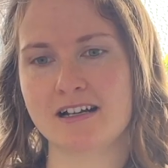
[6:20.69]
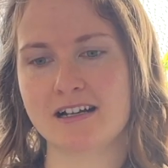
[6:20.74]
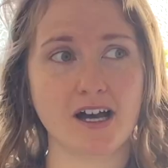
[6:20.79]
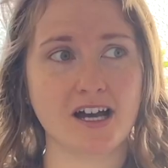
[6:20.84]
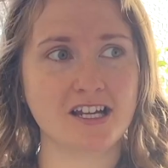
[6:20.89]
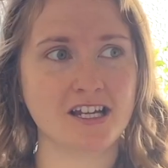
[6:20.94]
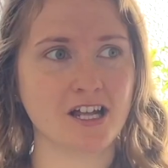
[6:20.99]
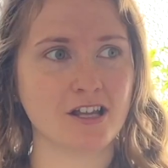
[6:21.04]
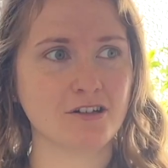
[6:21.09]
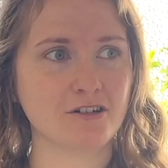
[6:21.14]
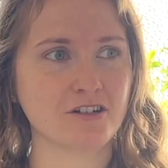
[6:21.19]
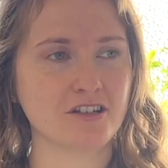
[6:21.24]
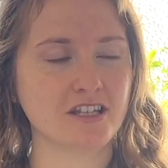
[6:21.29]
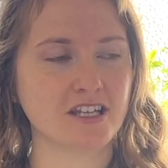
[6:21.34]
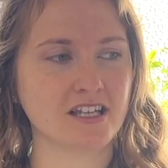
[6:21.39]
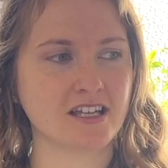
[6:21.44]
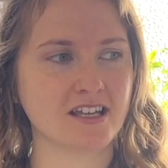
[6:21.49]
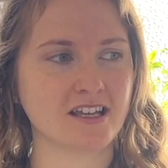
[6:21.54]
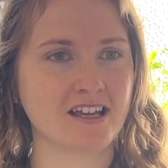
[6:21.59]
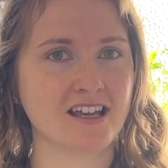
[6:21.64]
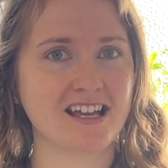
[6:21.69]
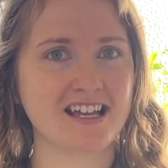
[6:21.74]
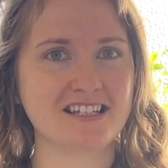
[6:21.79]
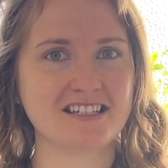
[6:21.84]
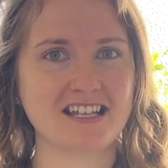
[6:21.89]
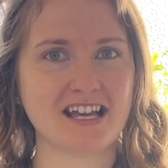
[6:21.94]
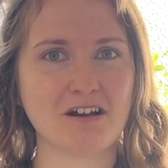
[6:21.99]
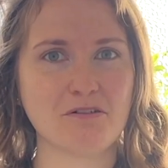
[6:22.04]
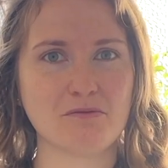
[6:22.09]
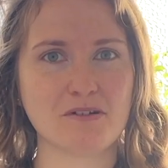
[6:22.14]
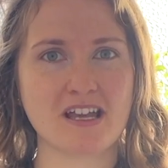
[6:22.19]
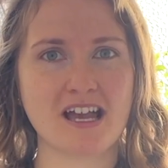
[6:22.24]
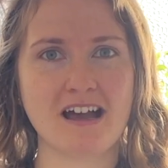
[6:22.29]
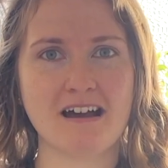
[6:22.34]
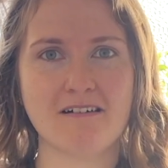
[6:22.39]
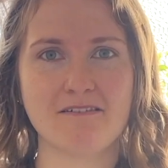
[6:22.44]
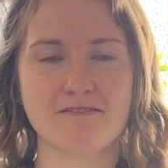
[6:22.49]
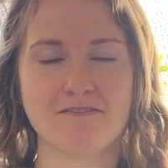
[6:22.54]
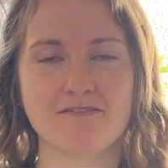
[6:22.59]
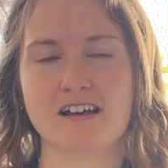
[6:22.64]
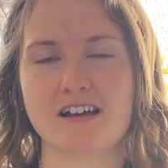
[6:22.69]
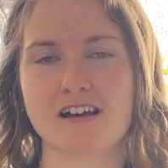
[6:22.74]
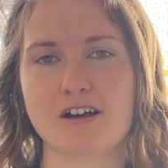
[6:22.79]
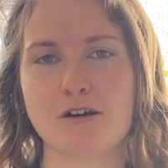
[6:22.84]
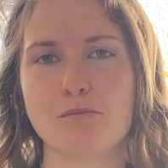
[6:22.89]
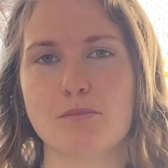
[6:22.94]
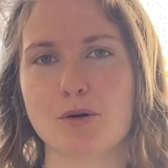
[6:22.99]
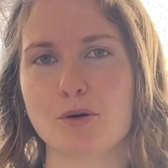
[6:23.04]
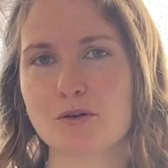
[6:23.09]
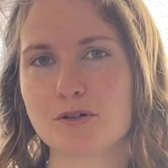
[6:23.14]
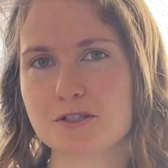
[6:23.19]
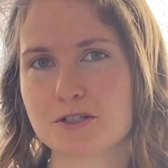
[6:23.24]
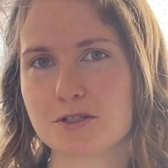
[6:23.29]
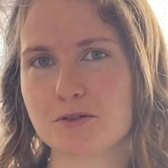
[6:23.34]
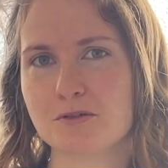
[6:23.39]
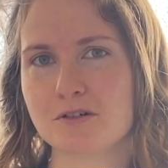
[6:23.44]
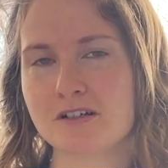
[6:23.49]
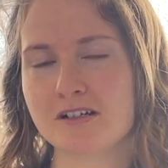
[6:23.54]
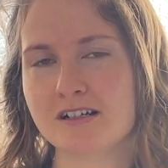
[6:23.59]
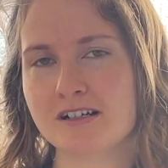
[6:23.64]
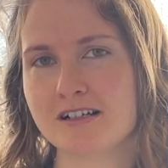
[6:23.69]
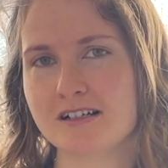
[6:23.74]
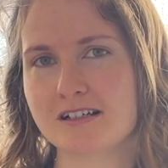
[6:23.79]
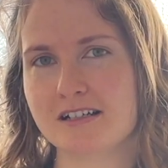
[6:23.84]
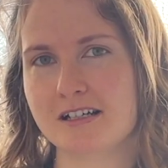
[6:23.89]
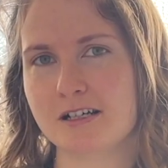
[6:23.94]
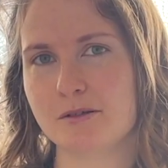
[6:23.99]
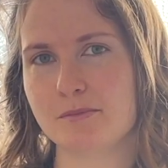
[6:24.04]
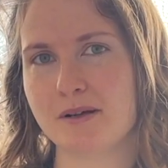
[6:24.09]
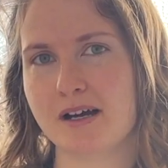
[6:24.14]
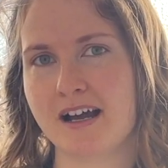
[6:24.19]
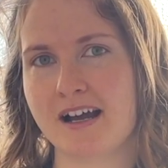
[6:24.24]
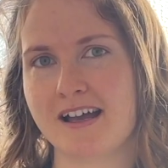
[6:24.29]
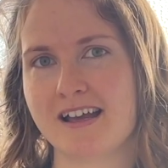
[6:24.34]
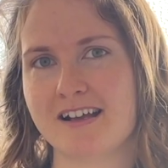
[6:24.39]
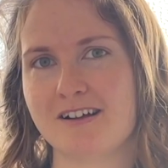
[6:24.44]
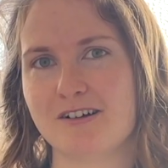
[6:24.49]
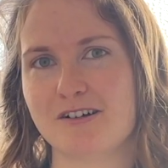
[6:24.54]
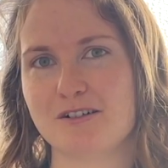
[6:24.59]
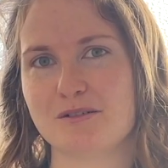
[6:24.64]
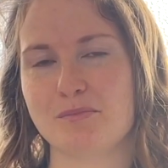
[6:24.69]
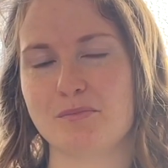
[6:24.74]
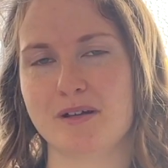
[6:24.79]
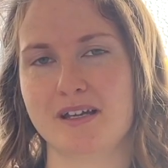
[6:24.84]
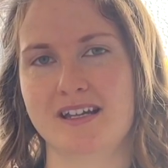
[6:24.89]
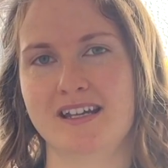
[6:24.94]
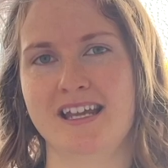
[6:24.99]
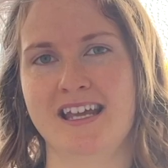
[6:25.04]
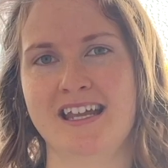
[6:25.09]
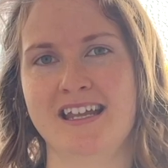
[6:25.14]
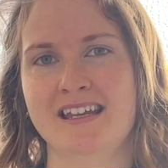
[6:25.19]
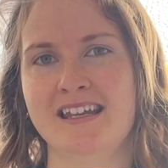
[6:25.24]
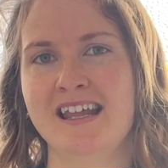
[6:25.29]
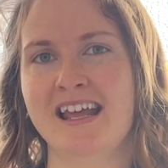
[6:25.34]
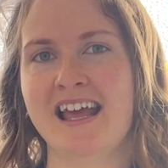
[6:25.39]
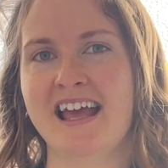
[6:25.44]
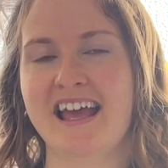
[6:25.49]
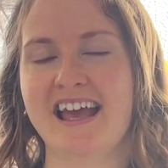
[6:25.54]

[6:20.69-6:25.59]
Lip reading: Another thing is that we have a bulk store nearby called Bin In,